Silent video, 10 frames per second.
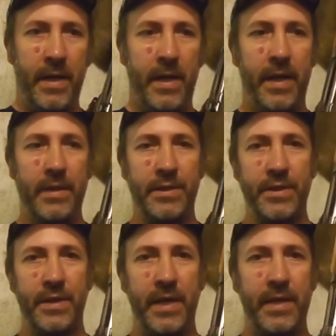And
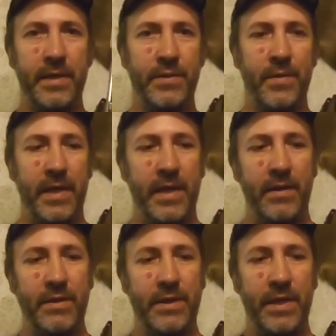just like this right
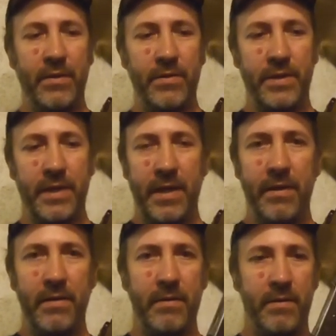here is the old
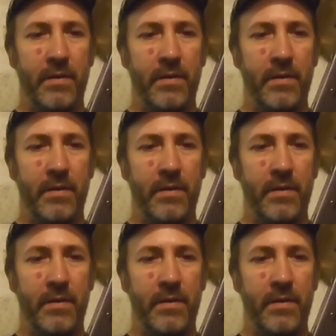style,